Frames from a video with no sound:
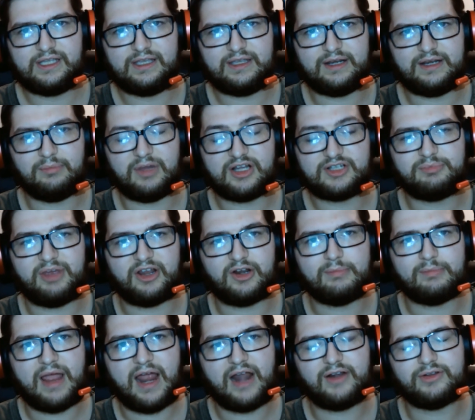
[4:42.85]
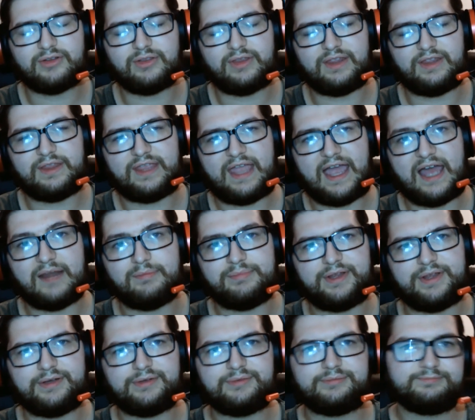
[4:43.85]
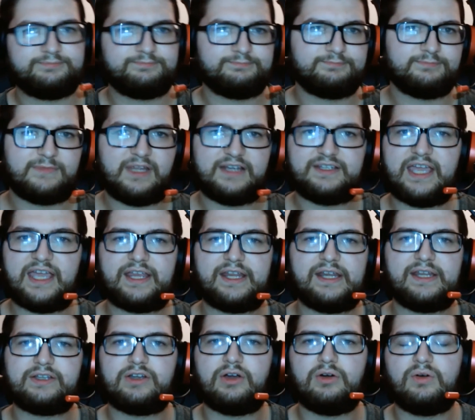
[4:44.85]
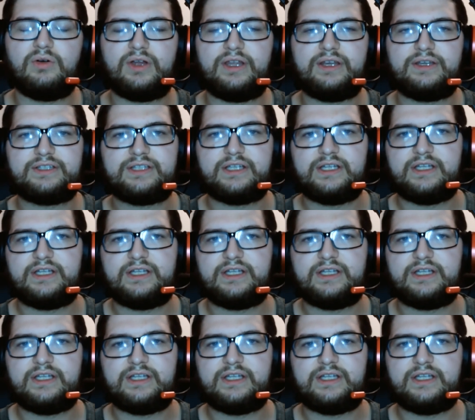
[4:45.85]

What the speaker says: in a much better manner than they had been a decade ago, and